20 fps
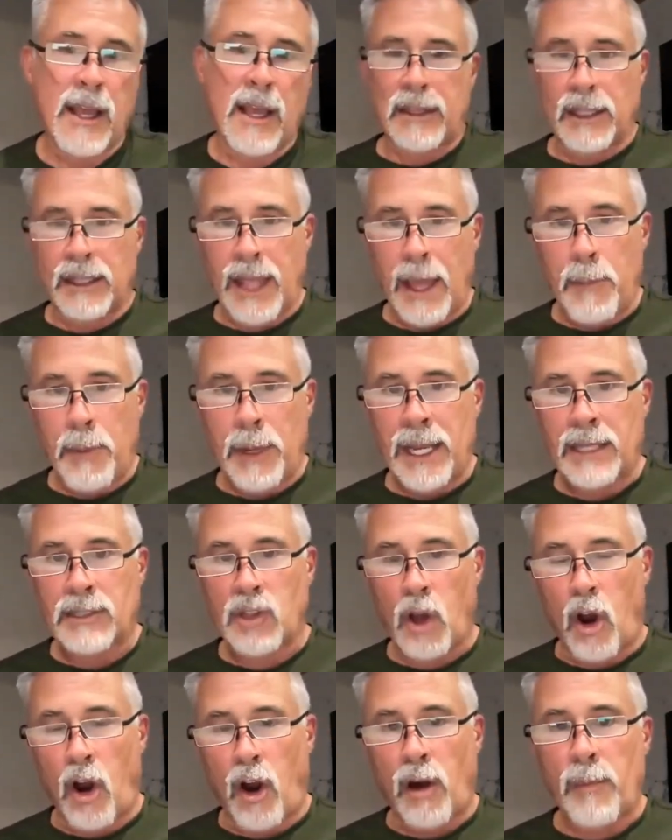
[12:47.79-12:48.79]
the
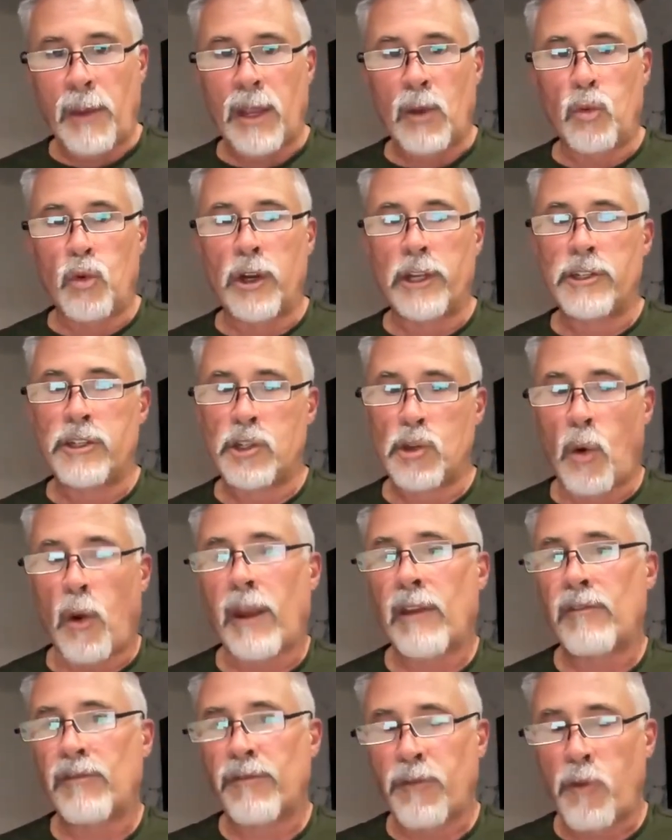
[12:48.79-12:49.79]
Lebanese army would
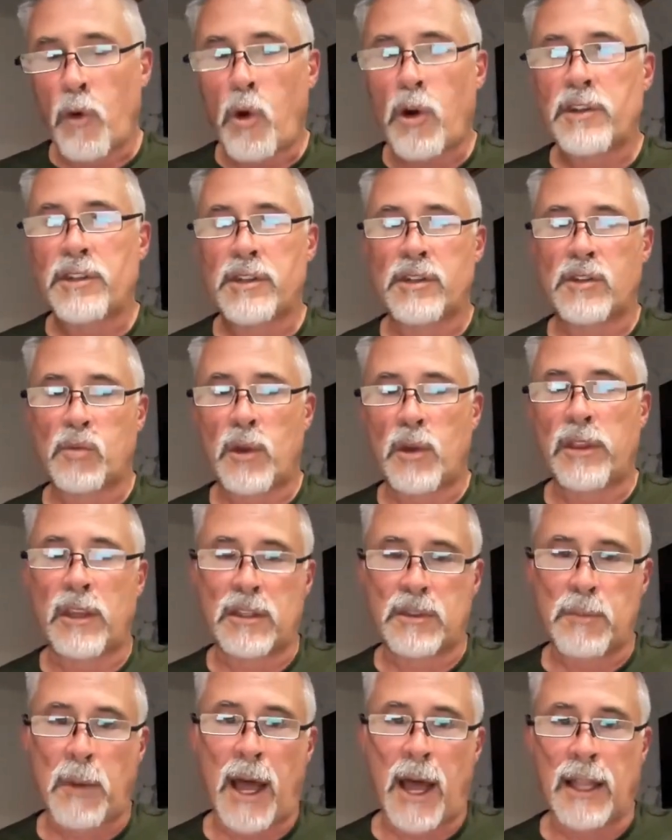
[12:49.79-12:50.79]
join forces with
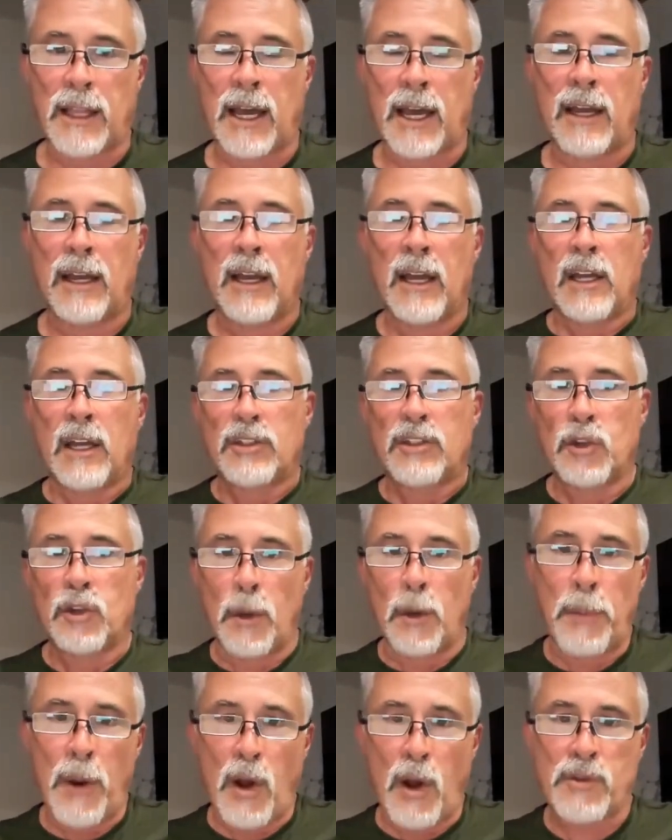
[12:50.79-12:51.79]
Hezbollah to
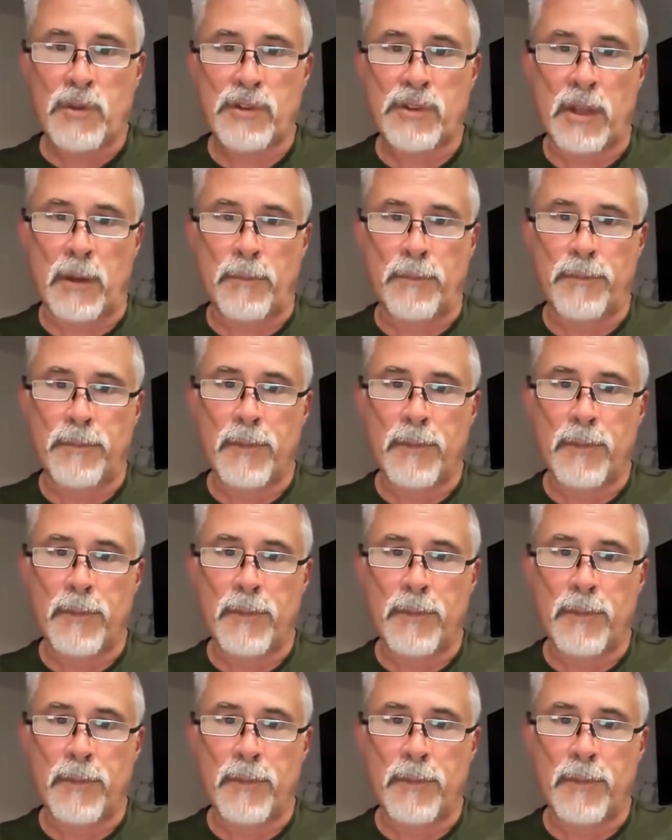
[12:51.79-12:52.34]
oppose them.